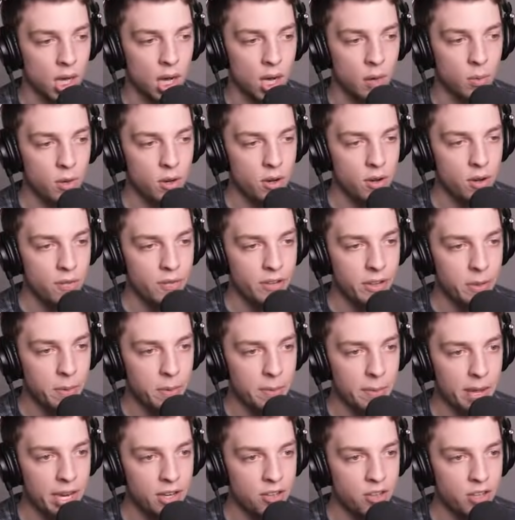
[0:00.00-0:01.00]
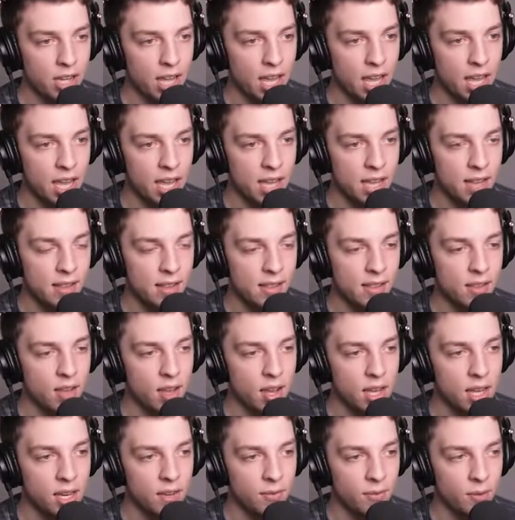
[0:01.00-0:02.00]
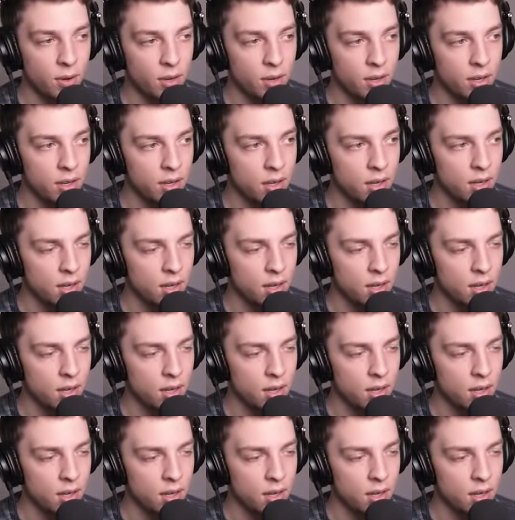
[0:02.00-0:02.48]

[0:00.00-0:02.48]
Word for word: I wonder if in someone managed to get inside of one.